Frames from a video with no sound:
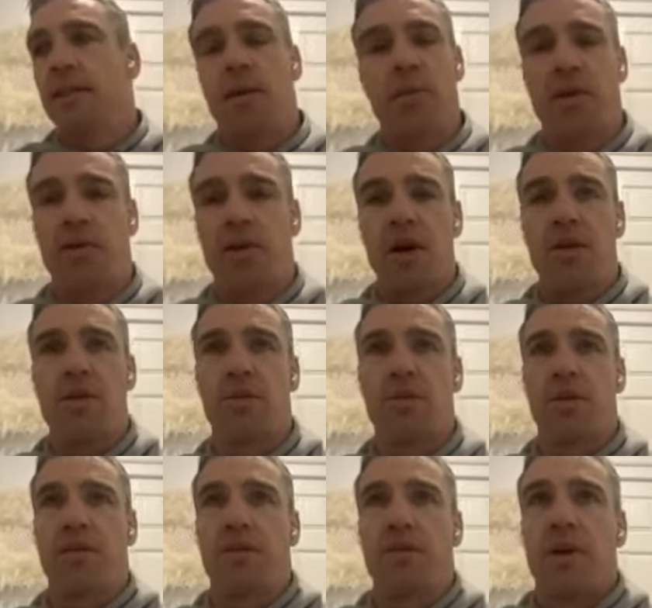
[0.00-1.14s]
I mean, you're only sort
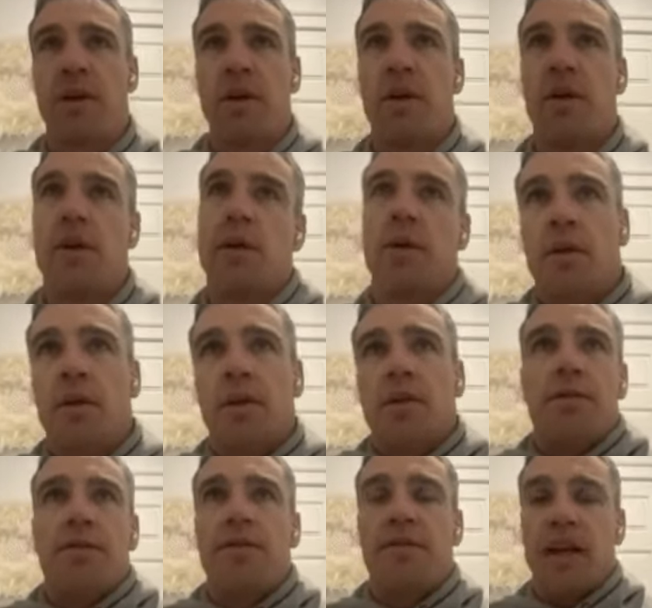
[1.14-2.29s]
of
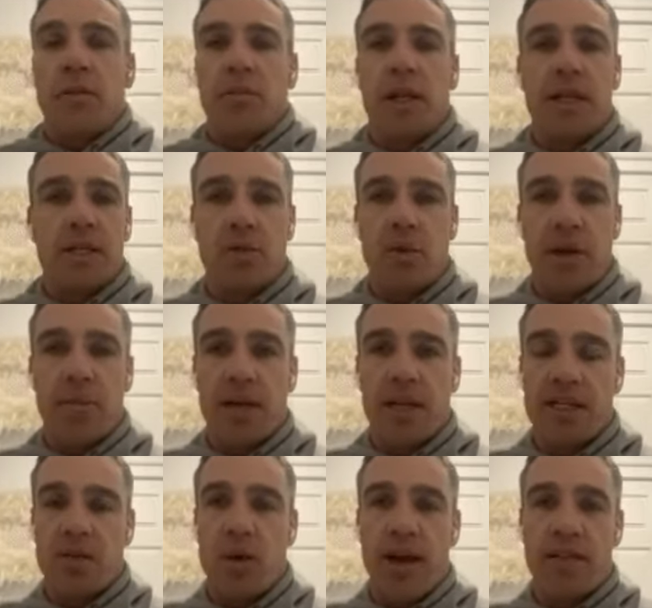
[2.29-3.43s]
15 minutes, 20
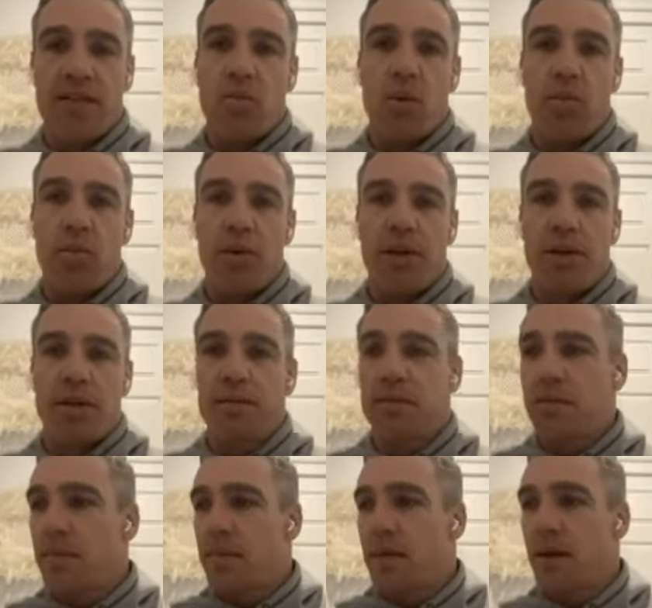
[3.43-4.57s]
minutes away from Wimbledon.
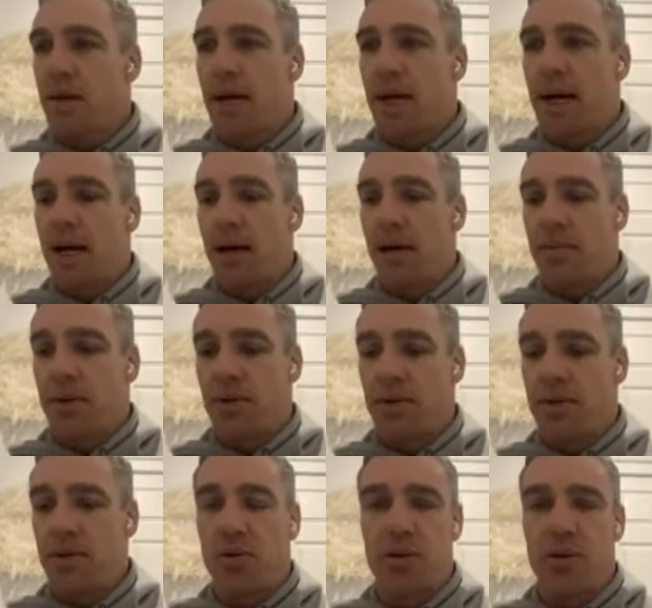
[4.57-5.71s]
You're a
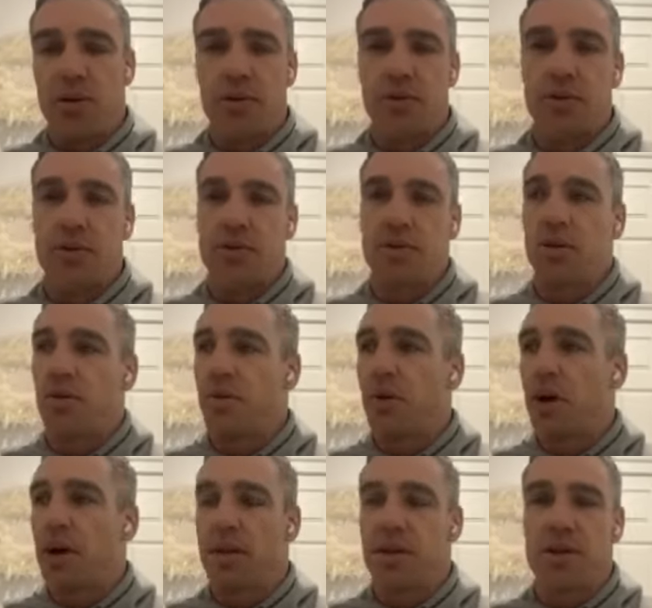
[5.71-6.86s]
short
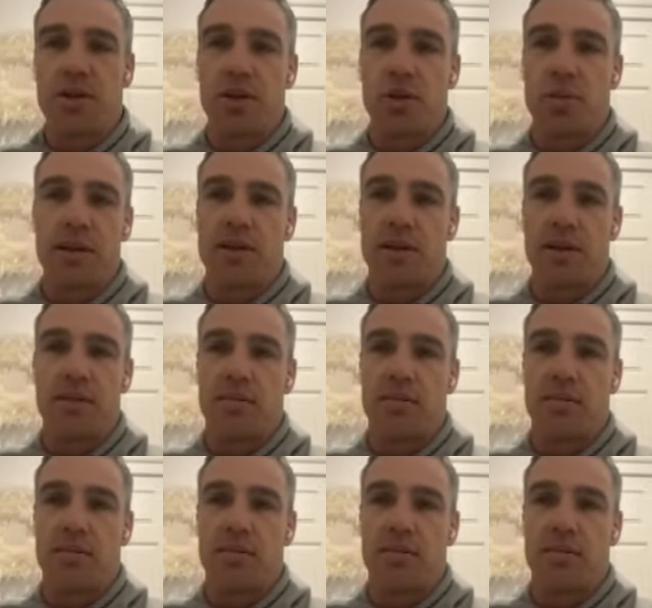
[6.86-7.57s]
ride in the tube into